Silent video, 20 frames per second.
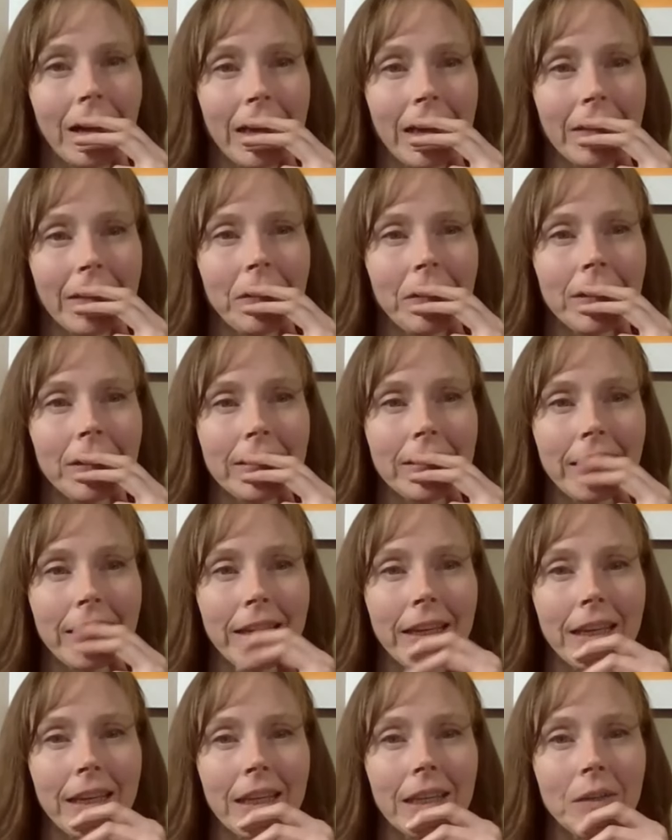i would
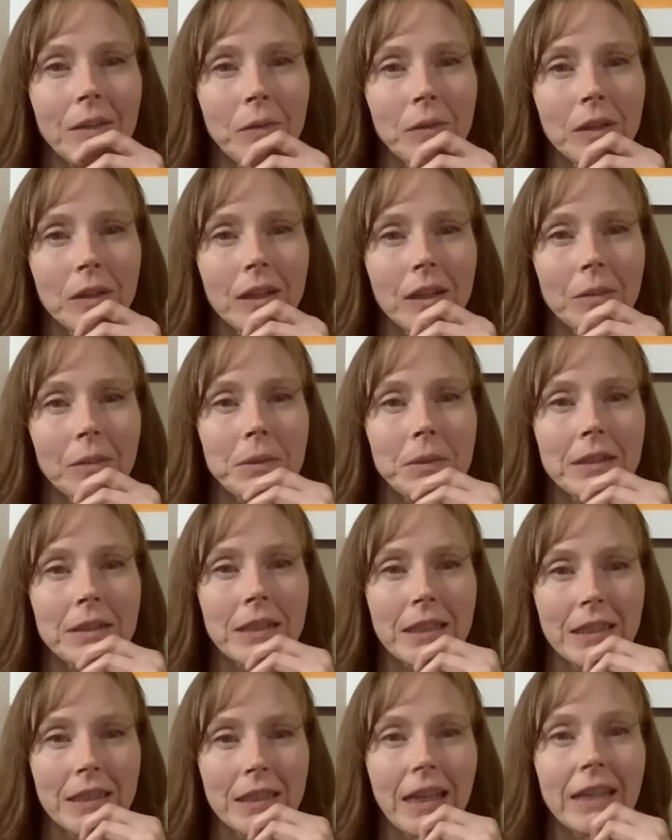say
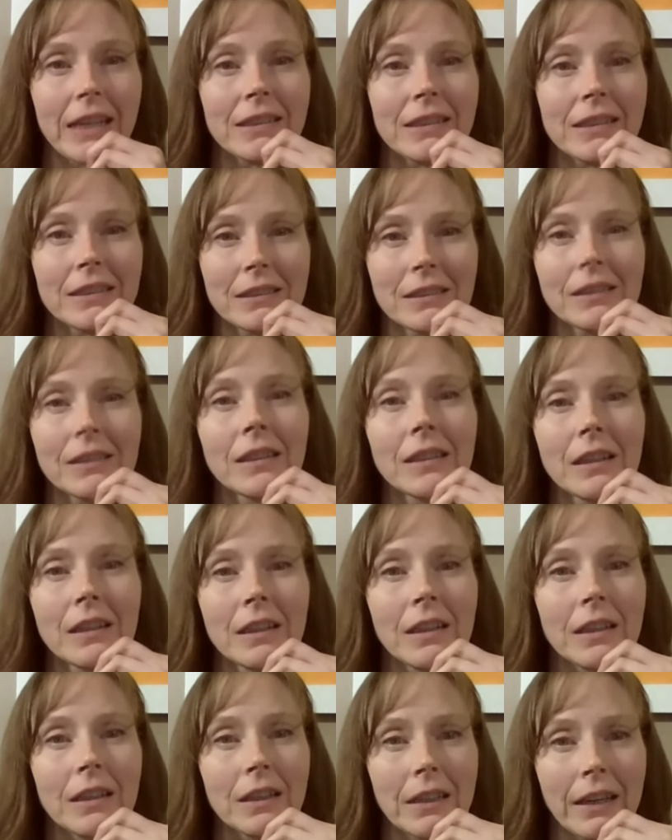100% yes
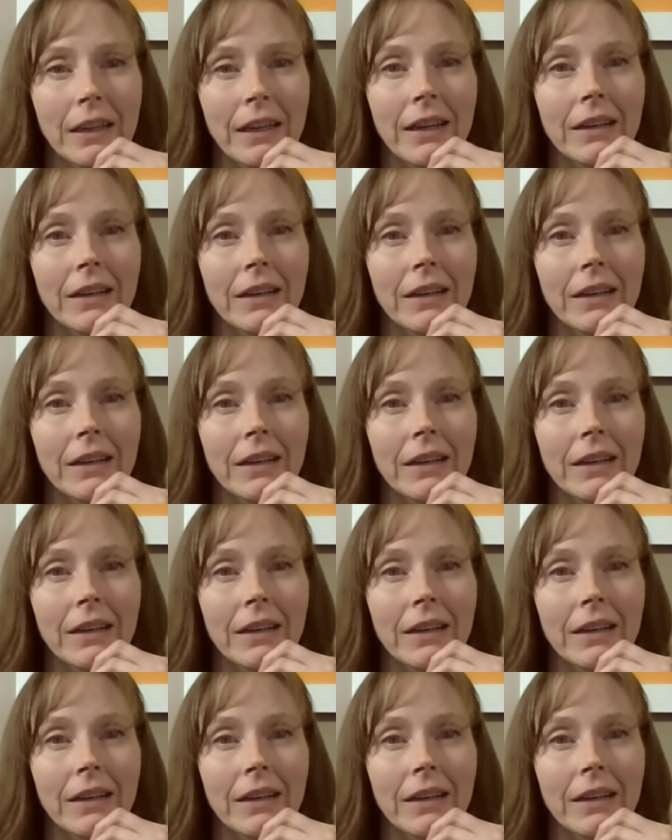mm-hmm.